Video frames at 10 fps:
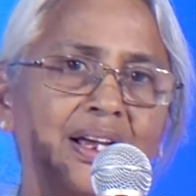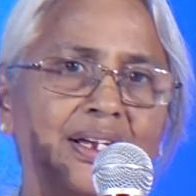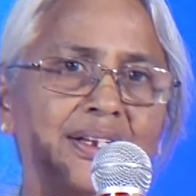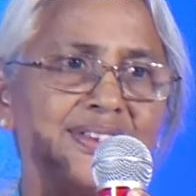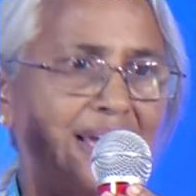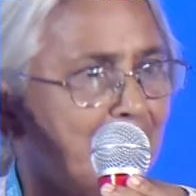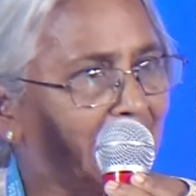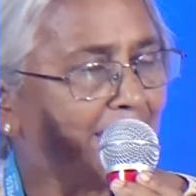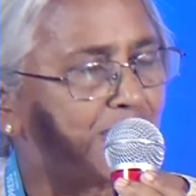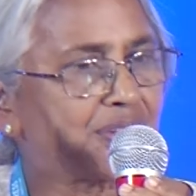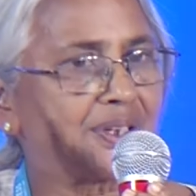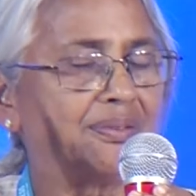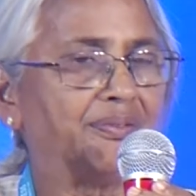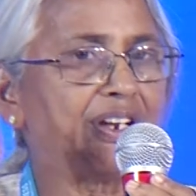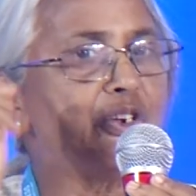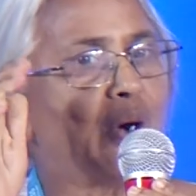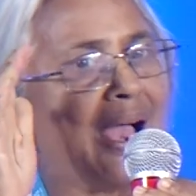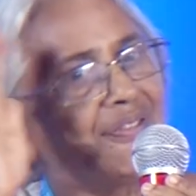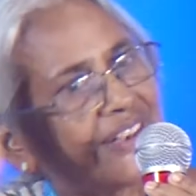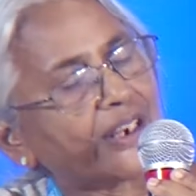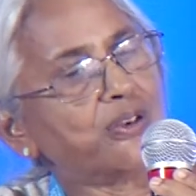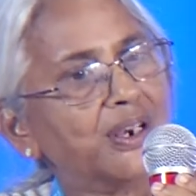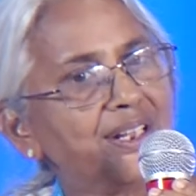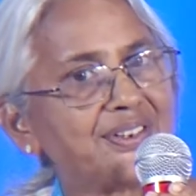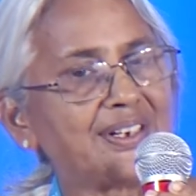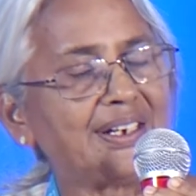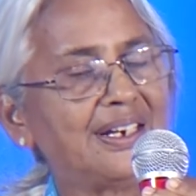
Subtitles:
Sometimes when you have technology,